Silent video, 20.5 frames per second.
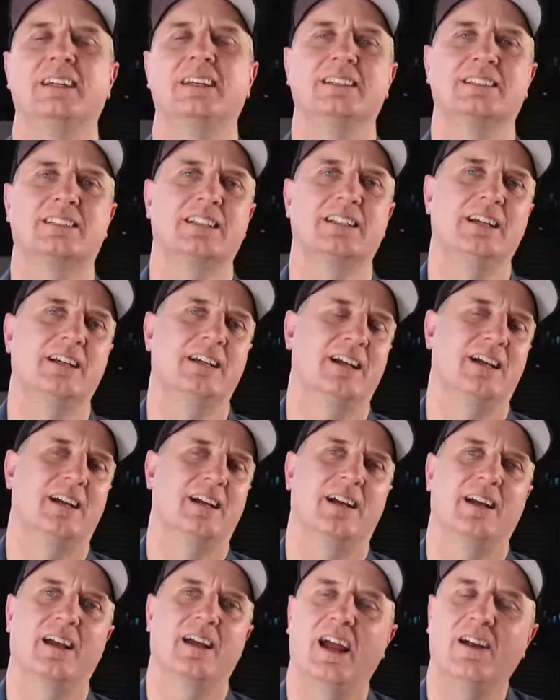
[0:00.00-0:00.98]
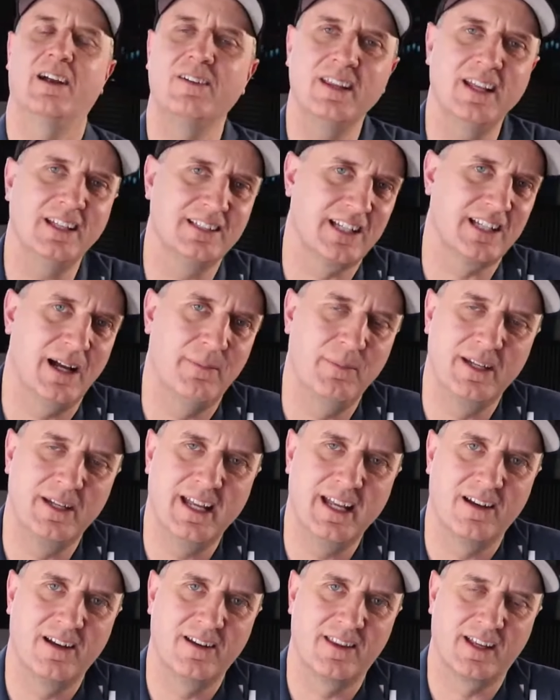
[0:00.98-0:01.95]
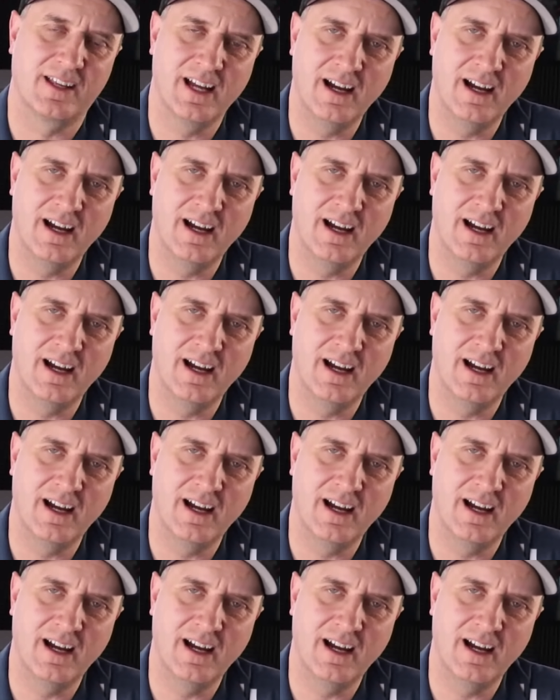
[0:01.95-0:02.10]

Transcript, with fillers: is everything's coming down to the